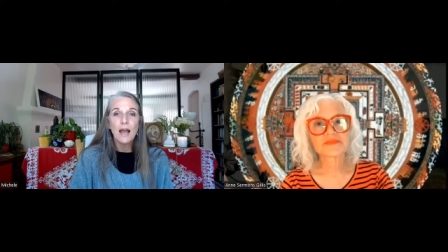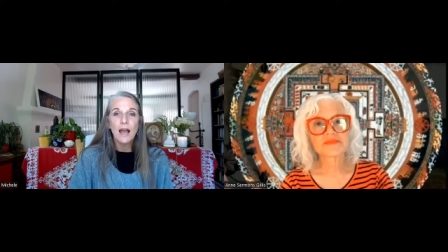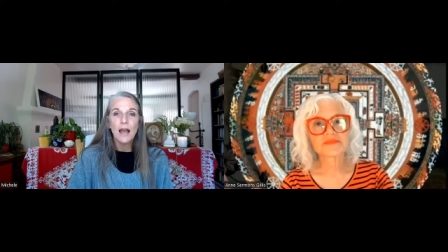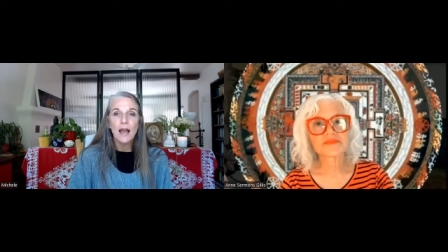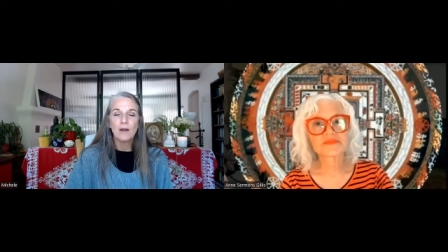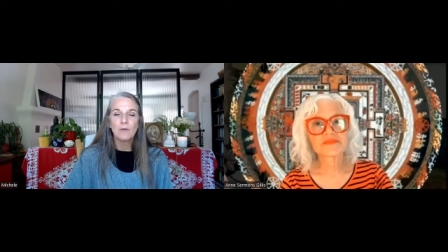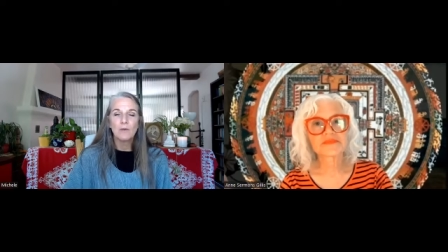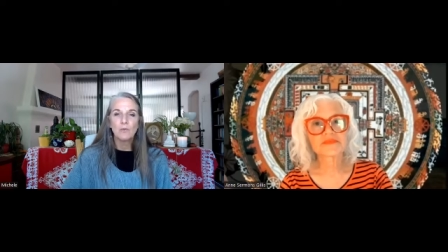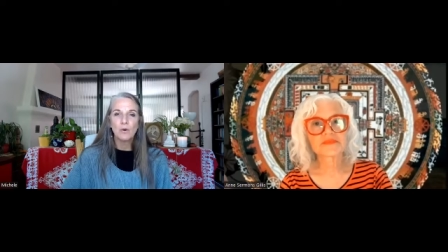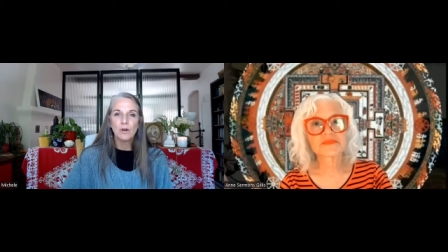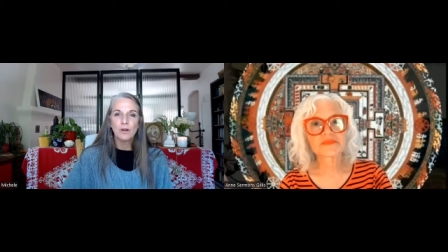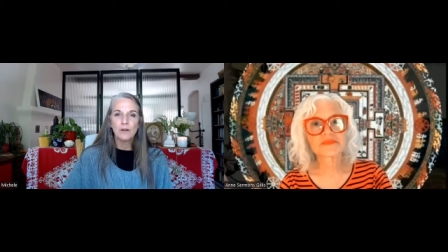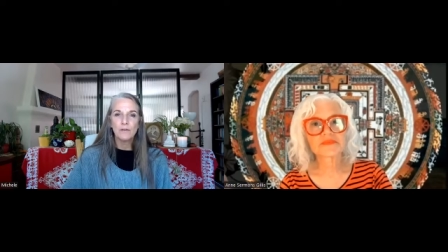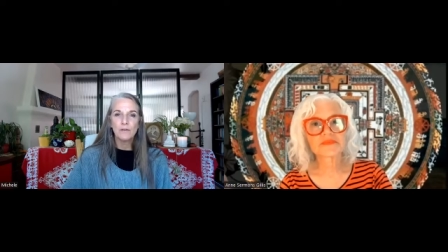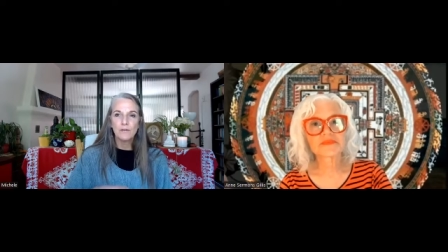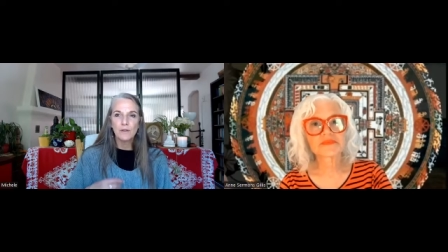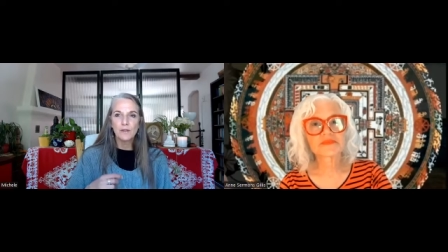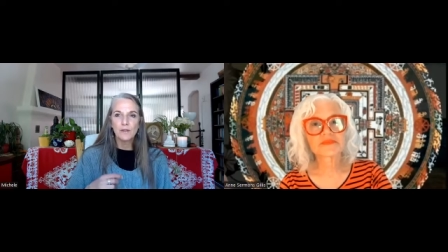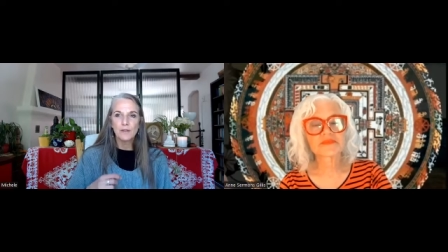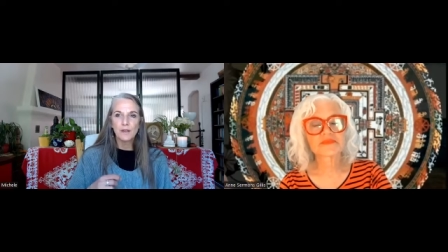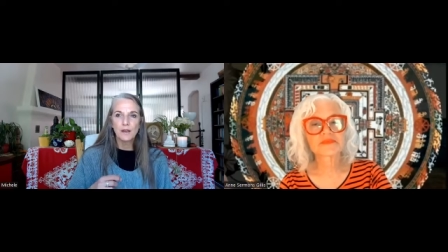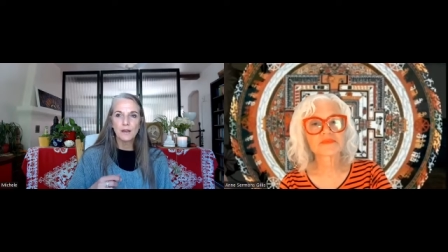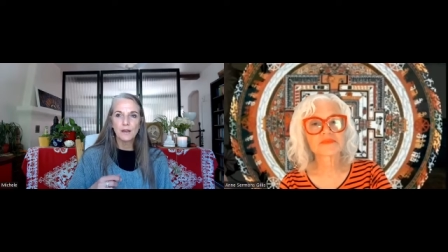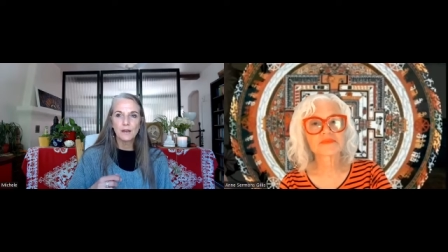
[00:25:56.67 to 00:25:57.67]
And one of the
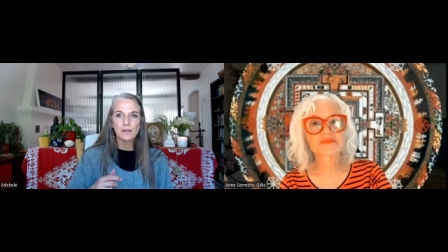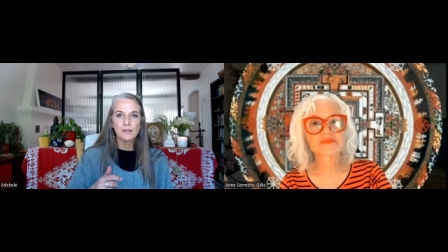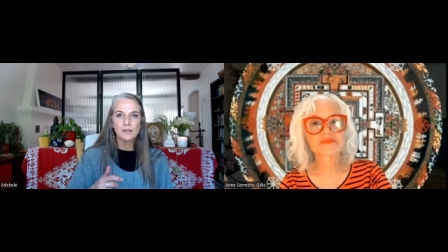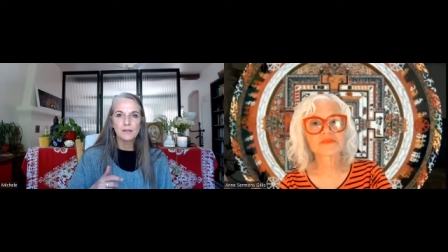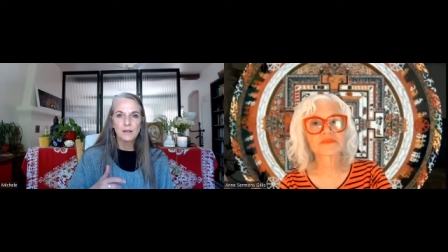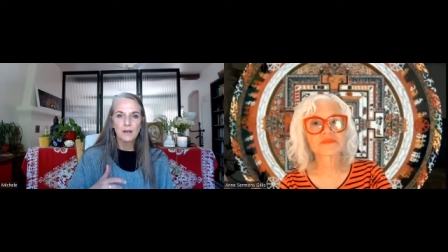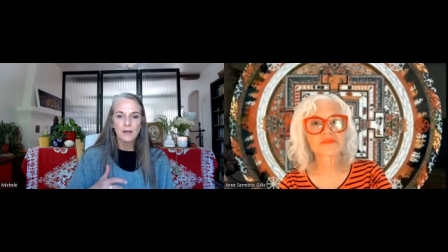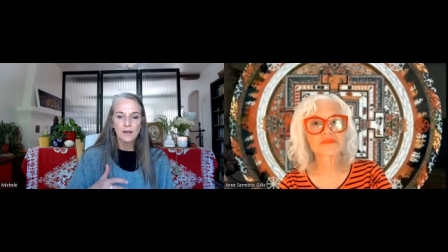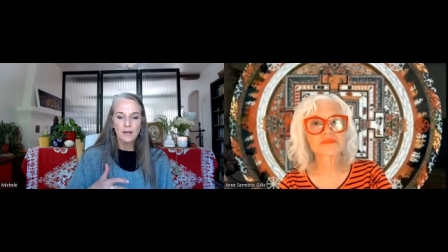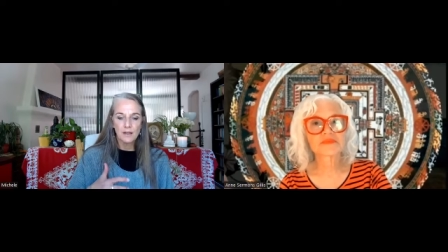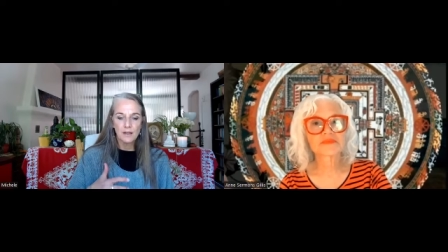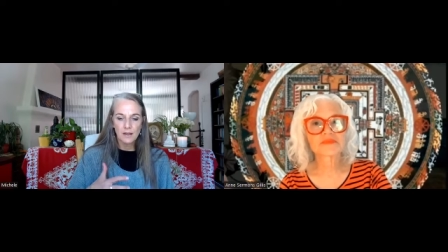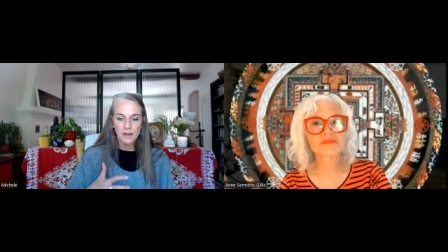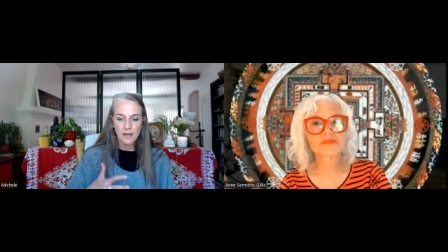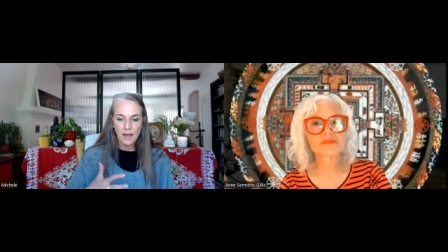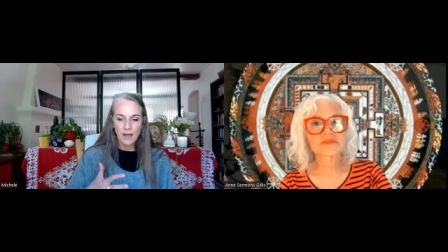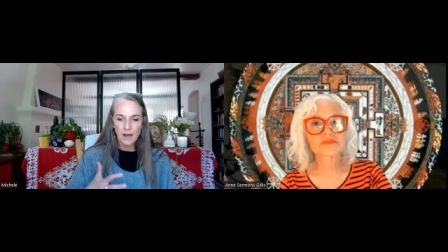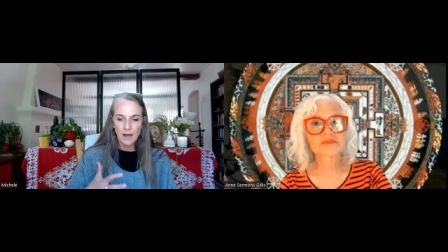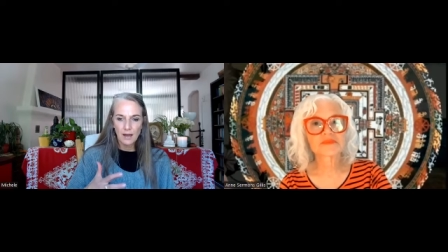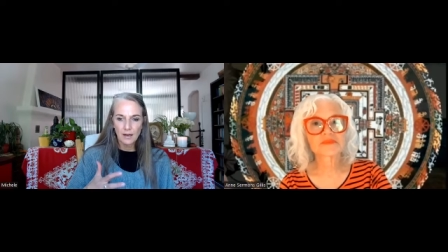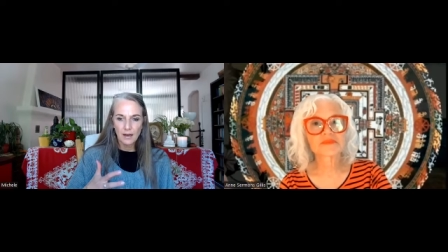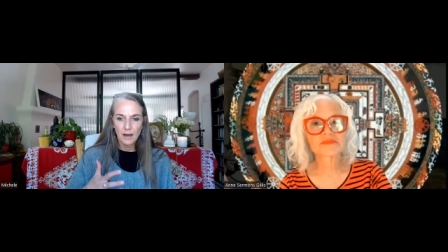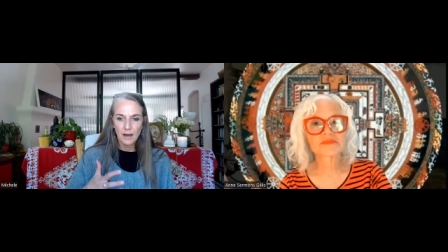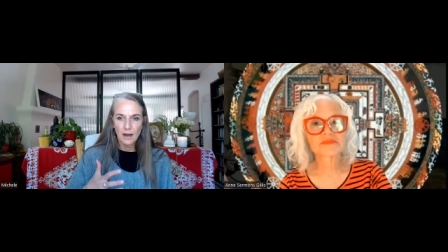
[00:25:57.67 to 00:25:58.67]
things
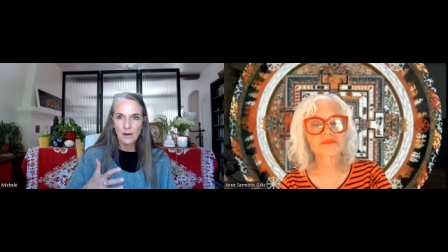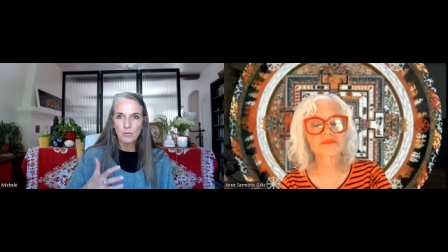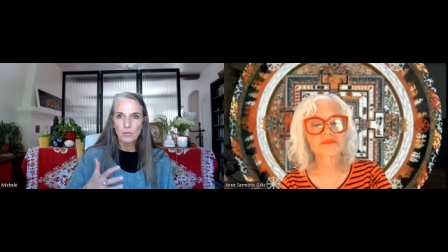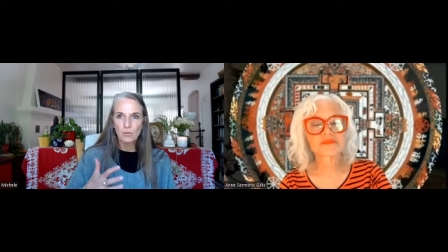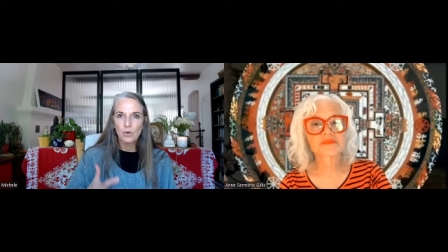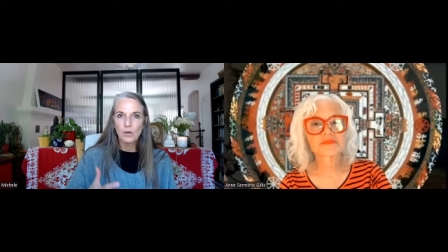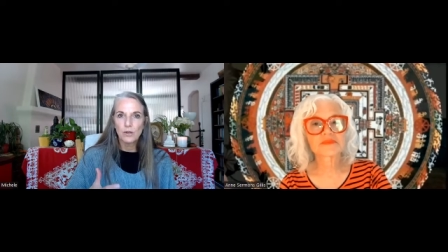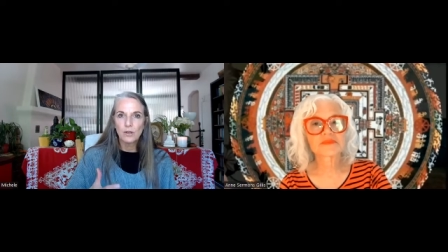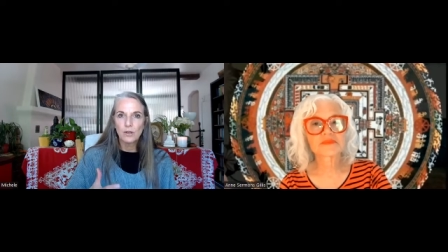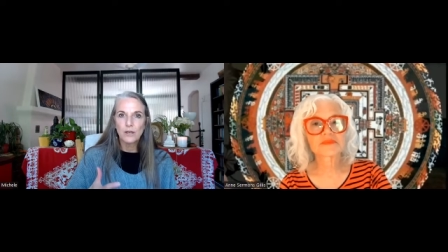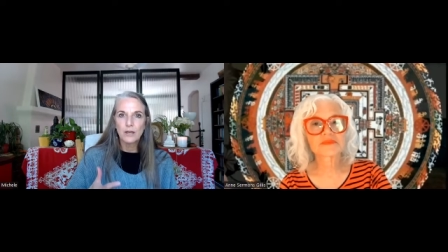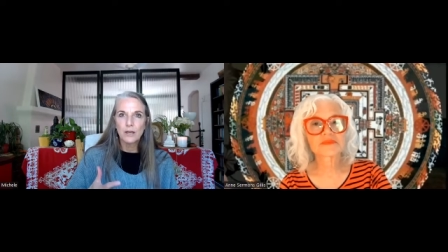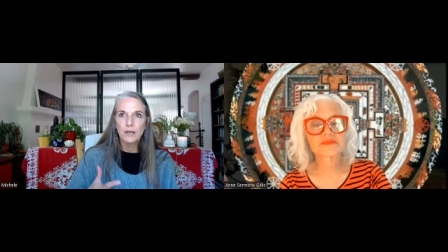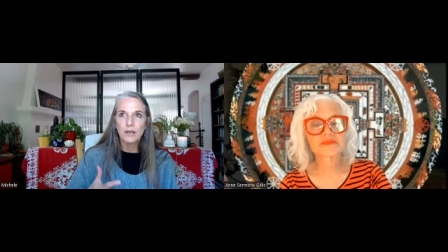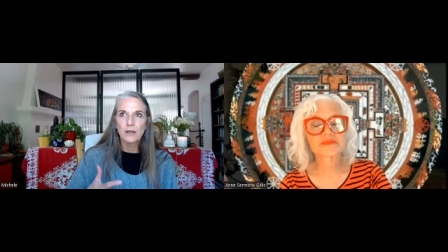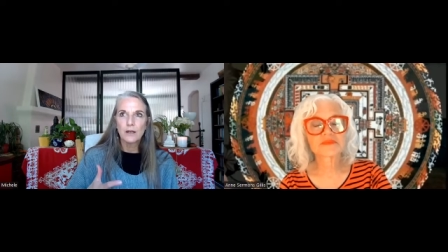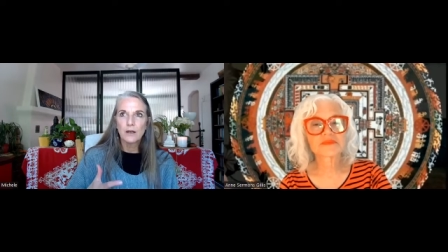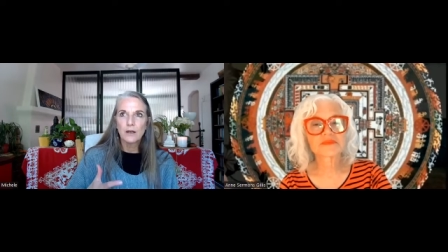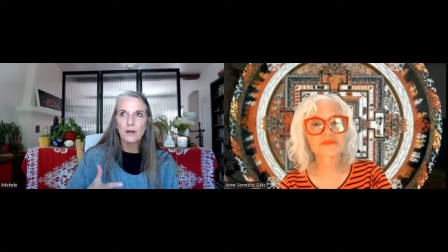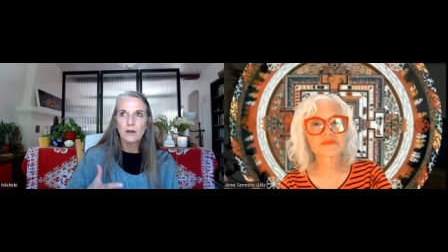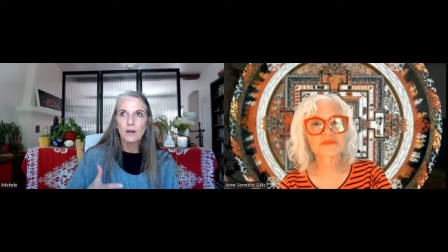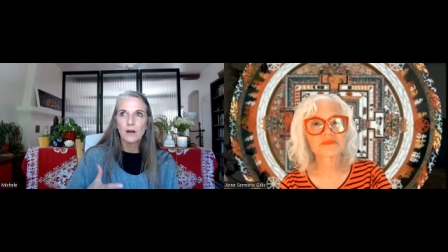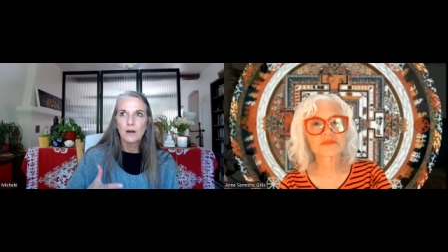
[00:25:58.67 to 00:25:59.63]
that I really